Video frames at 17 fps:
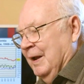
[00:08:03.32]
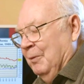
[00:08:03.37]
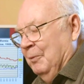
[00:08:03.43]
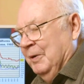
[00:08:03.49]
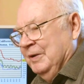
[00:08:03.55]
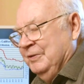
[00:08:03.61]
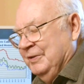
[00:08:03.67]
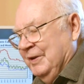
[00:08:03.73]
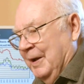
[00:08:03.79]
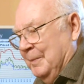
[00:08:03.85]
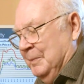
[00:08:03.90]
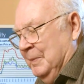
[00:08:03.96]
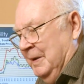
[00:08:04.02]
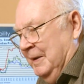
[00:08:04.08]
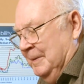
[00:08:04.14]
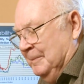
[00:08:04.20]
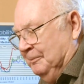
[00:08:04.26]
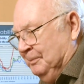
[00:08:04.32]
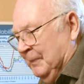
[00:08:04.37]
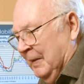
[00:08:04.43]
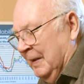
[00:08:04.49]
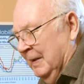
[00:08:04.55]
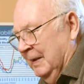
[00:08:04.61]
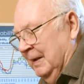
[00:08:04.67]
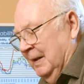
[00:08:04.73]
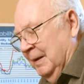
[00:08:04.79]
Now, what does that mean?
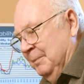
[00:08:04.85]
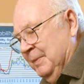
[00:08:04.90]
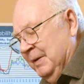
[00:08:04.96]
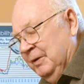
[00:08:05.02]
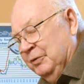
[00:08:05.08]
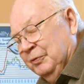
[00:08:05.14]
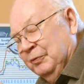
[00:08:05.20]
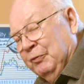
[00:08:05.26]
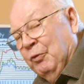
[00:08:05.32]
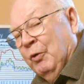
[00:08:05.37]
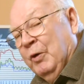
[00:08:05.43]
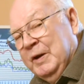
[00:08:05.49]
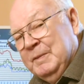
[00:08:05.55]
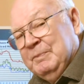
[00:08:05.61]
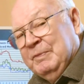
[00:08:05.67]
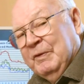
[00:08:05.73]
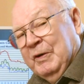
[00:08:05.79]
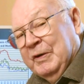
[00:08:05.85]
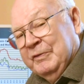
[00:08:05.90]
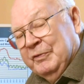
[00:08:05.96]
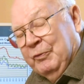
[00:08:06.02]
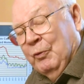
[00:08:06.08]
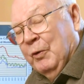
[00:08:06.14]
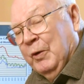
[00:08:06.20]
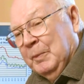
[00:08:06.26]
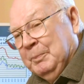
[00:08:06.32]
It means
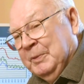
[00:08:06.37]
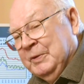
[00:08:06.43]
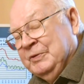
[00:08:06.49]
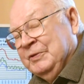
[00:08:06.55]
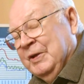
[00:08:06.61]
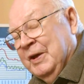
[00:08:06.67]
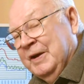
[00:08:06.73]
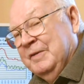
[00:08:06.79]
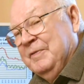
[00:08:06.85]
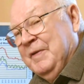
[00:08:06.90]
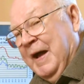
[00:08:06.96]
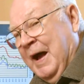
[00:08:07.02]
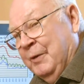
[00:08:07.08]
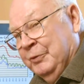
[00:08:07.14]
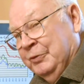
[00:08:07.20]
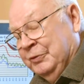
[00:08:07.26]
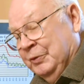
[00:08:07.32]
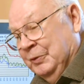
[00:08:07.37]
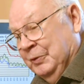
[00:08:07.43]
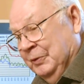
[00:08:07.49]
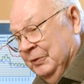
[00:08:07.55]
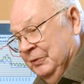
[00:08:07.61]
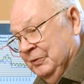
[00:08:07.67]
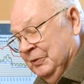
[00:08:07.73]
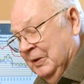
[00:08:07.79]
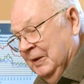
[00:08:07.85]
44% of
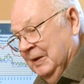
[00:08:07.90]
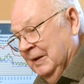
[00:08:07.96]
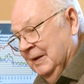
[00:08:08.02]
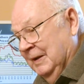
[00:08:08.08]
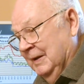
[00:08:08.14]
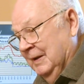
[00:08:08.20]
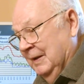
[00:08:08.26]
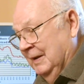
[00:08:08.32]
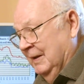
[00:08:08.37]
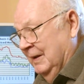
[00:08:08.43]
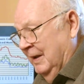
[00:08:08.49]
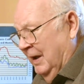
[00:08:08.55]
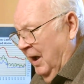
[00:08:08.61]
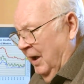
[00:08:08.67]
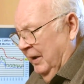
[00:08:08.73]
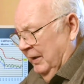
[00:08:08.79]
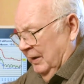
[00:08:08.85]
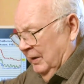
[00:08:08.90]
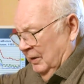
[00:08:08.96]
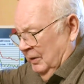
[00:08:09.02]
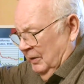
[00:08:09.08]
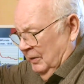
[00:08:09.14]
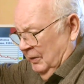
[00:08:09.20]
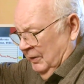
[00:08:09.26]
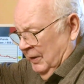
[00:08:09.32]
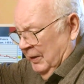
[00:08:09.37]
households
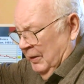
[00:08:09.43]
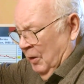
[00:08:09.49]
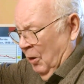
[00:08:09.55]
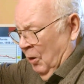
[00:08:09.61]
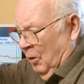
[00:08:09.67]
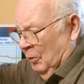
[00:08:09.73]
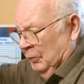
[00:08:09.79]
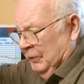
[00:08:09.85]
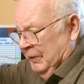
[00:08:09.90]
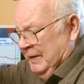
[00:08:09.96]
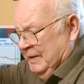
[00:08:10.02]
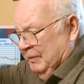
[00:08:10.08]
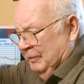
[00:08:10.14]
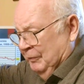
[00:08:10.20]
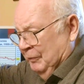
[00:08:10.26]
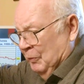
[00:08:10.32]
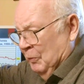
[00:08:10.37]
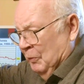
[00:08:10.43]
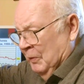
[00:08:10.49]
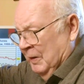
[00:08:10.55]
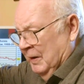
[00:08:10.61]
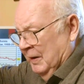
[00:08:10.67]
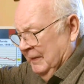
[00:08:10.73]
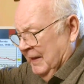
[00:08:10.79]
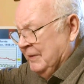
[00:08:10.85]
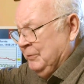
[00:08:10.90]
can only
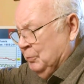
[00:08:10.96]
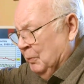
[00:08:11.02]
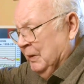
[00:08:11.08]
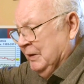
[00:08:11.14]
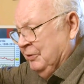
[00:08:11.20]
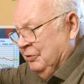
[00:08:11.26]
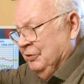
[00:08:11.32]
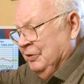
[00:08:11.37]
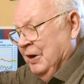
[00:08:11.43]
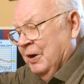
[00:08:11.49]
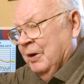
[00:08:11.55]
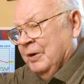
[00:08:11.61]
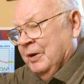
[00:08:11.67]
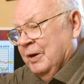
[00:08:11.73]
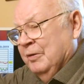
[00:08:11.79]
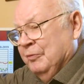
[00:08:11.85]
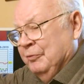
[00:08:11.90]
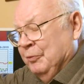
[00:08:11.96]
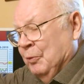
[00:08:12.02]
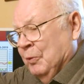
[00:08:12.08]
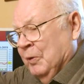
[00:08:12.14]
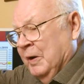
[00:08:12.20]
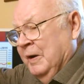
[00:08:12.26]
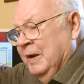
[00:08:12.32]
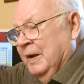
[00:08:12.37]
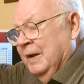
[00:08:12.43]
afford, that's what share can
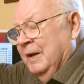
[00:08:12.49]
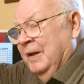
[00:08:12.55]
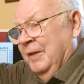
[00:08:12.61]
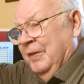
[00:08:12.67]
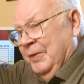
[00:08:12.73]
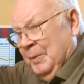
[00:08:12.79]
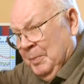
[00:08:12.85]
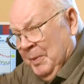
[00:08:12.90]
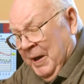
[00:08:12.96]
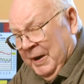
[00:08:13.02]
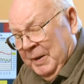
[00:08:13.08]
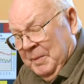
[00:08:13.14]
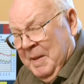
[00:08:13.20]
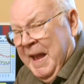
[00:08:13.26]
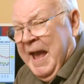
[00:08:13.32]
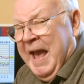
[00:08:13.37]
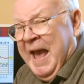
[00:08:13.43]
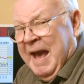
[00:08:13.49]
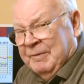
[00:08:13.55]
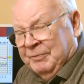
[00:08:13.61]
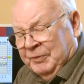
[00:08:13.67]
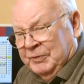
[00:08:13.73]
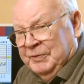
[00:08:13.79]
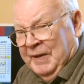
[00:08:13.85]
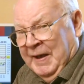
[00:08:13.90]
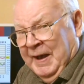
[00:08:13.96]
afford, the bottom half
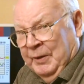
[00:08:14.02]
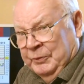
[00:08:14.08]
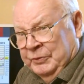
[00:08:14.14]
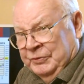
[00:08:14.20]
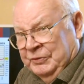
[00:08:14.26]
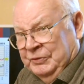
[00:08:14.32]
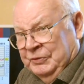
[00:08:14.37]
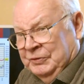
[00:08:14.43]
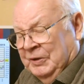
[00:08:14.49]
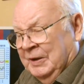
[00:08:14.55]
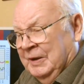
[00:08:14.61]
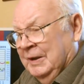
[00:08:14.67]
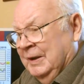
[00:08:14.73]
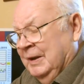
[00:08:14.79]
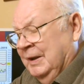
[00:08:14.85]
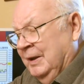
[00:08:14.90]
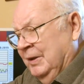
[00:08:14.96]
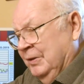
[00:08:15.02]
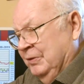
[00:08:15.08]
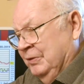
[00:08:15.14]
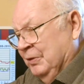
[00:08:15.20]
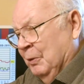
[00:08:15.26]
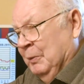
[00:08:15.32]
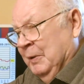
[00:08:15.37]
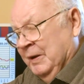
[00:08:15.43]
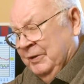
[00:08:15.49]
of houses.
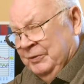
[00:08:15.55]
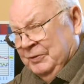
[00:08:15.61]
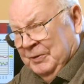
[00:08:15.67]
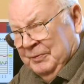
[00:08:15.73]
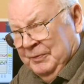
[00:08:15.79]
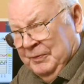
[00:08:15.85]
So it is a